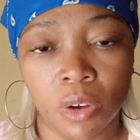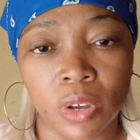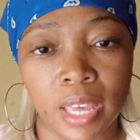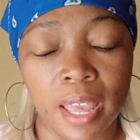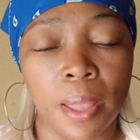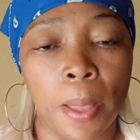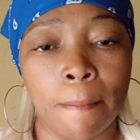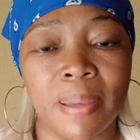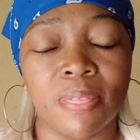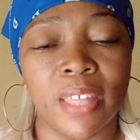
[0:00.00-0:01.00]
Okay,
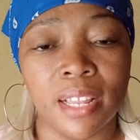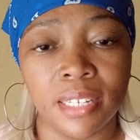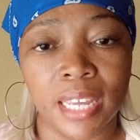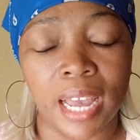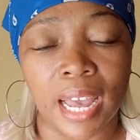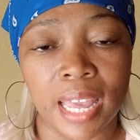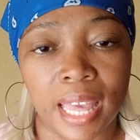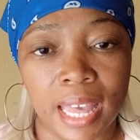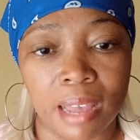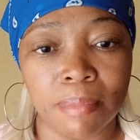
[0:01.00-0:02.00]
but then here I
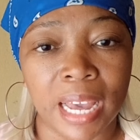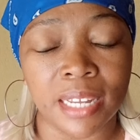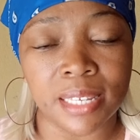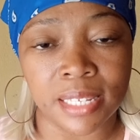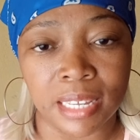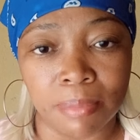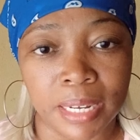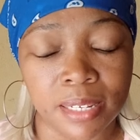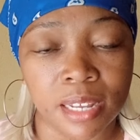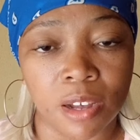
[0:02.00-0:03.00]
am, I see
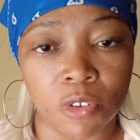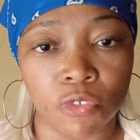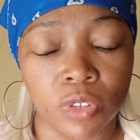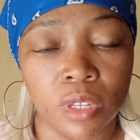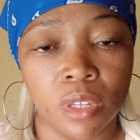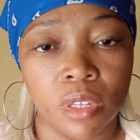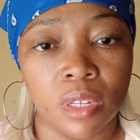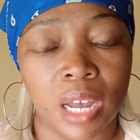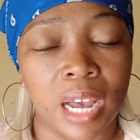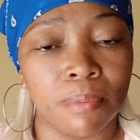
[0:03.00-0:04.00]
myself
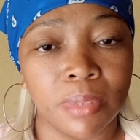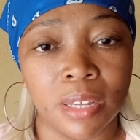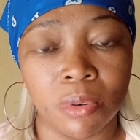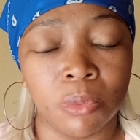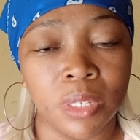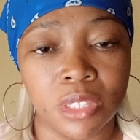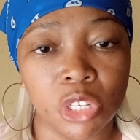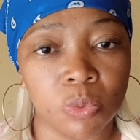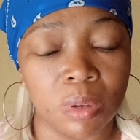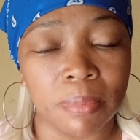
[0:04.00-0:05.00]
with
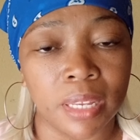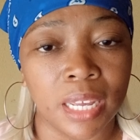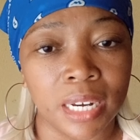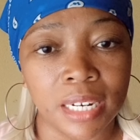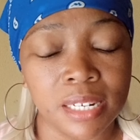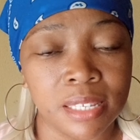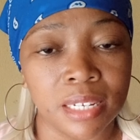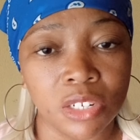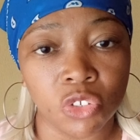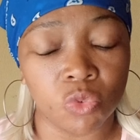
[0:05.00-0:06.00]
this woman, and I
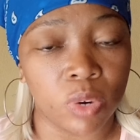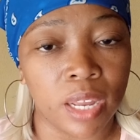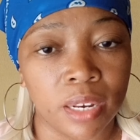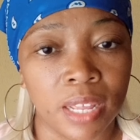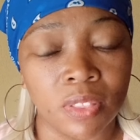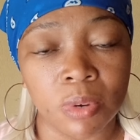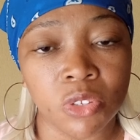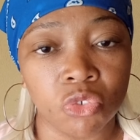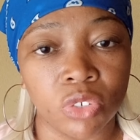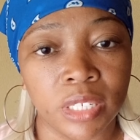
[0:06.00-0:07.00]
decided to run, and there
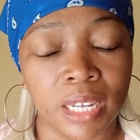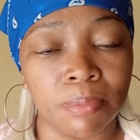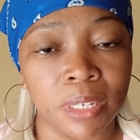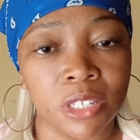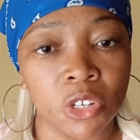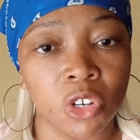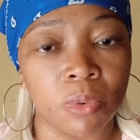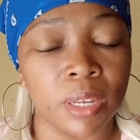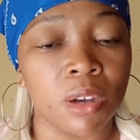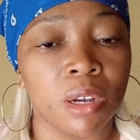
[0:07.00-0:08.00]
was already a meeting
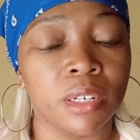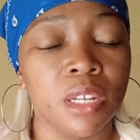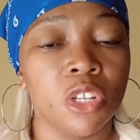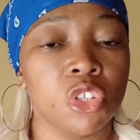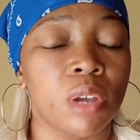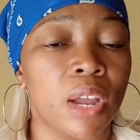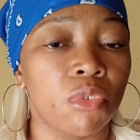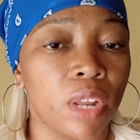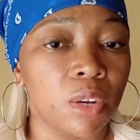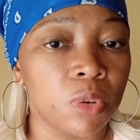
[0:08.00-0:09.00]
going on. So I
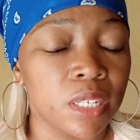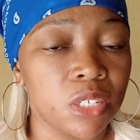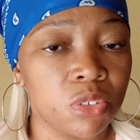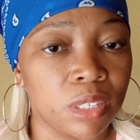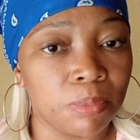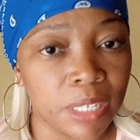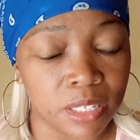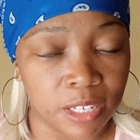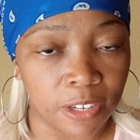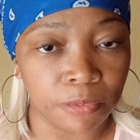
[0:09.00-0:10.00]
ran quickly to the
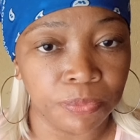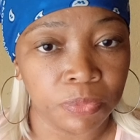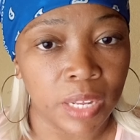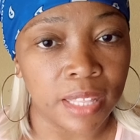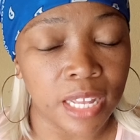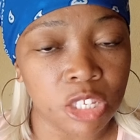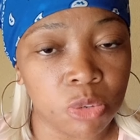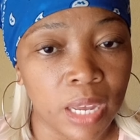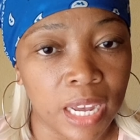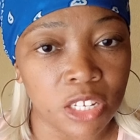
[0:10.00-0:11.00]
meeting, and that's
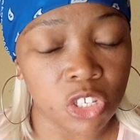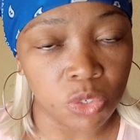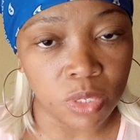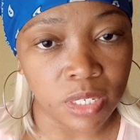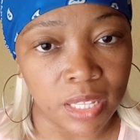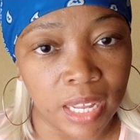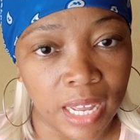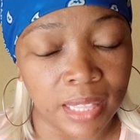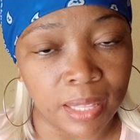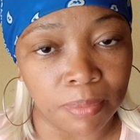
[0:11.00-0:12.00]
where I stood there
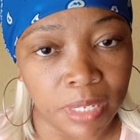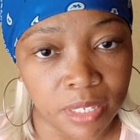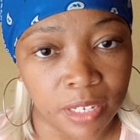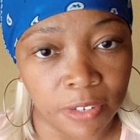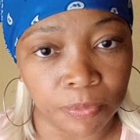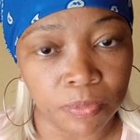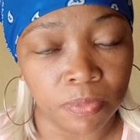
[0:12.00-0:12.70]
at the meeting.